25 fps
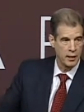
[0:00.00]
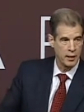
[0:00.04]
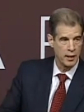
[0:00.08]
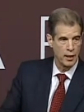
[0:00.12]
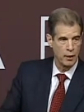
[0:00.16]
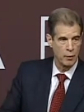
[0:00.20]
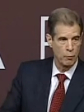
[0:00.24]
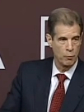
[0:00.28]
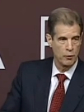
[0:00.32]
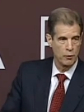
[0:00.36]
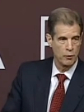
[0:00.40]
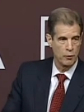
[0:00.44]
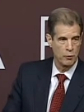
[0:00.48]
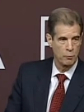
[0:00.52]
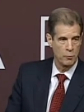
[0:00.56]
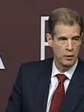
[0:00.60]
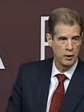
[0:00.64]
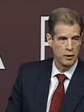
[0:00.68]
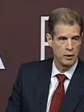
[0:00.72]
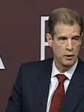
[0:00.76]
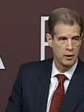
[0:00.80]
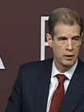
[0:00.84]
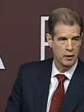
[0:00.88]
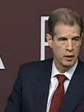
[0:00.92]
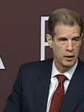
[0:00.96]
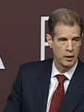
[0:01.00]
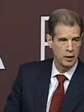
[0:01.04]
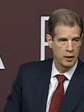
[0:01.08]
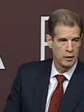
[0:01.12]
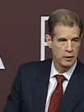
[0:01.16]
that with the military.